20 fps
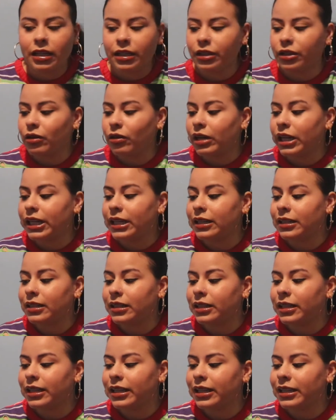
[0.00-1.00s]
you know,
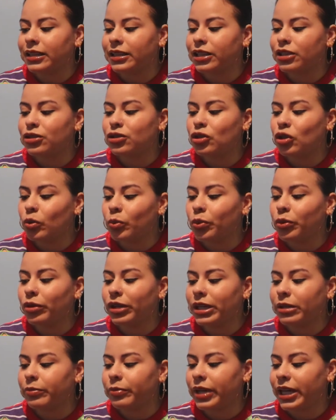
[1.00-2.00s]
and there's no
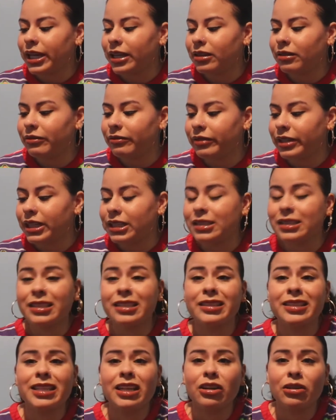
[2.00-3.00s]
point in paying the vet
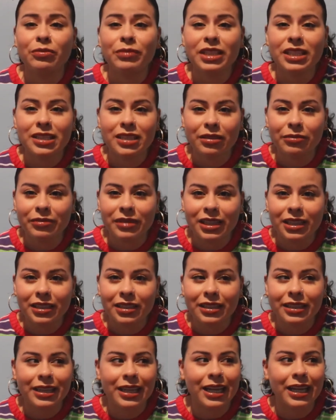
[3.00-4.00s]
to tell me
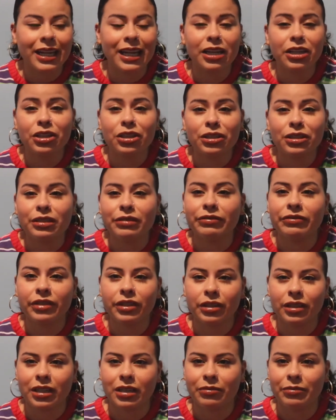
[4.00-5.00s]
something that I could have
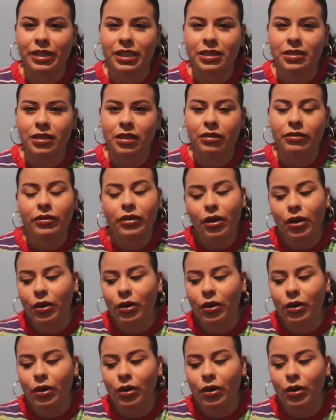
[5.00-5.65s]
figured out myself.